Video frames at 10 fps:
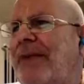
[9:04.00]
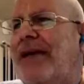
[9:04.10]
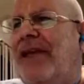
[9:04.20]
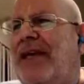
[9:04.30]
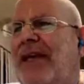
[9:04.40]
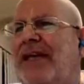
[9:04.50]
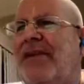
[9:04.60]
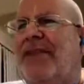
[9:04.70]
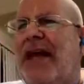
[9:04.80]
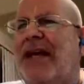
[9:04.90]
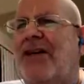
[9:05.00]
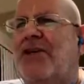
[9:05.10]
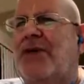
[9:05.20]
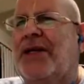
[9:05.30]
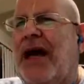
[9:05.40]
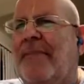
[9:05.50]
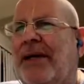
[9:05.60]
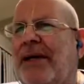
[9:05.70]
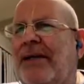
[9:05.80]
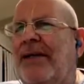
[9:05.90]
by the heat of that
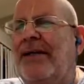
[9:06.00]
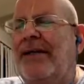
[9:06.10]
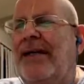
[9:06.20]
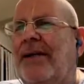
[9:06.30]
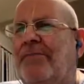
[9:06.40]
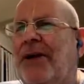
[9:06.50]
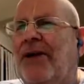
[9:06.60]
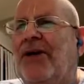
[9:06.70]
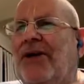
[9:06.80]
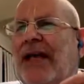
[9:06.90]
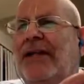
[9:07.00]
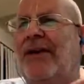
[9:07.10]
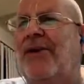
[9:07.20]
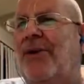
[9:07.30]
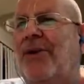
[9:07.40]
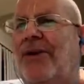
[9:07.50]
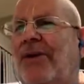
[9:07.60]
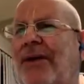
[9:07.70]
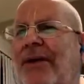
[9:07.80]
Ashwatthama. It appeared that the whole